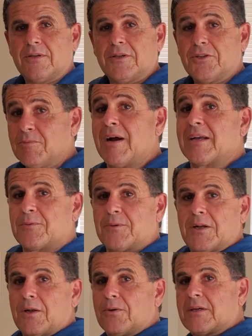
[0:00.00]
You might want
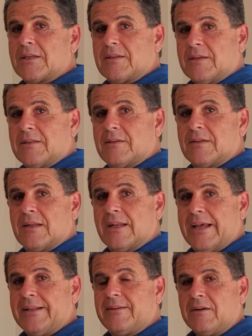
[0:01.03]
to look at it
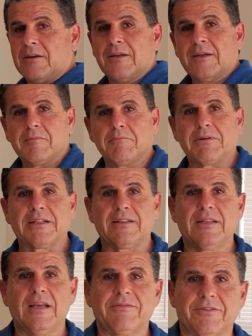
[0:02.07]
later, but
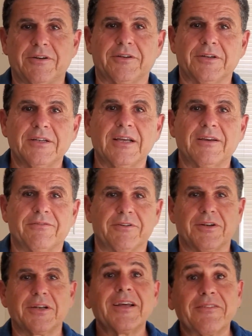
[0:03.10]
never, never,
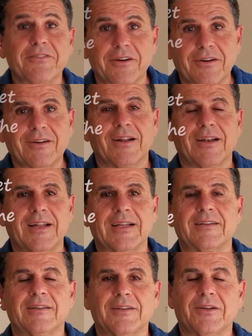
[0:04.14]
never
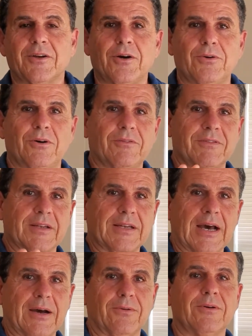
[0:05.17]
let go of the now.